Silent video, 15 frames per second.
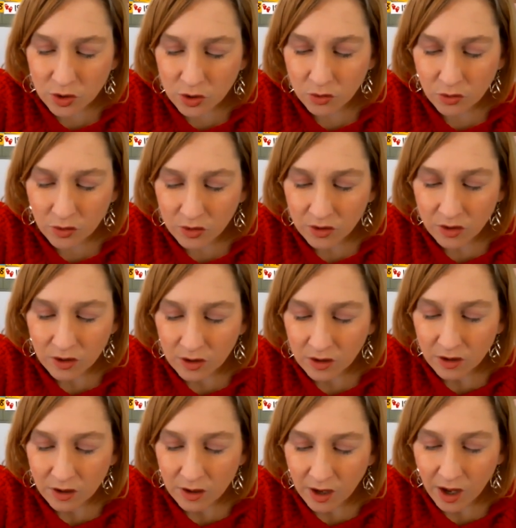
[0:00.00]
you
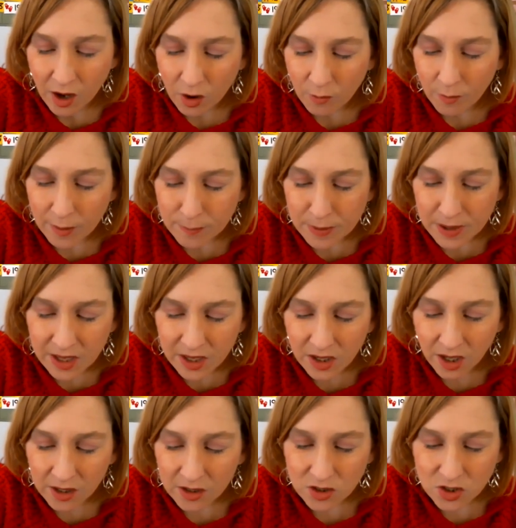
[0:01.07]
how my
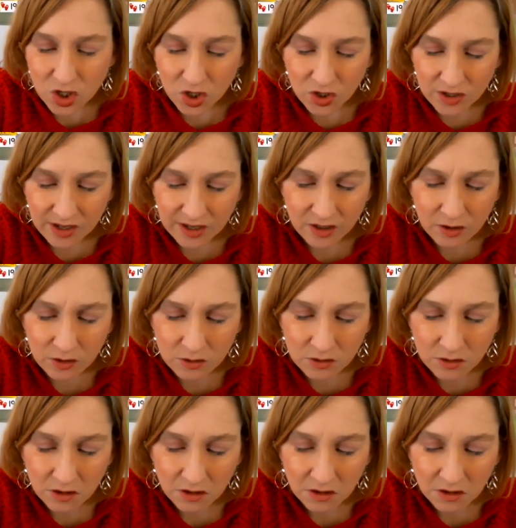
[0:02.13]
pink color turned out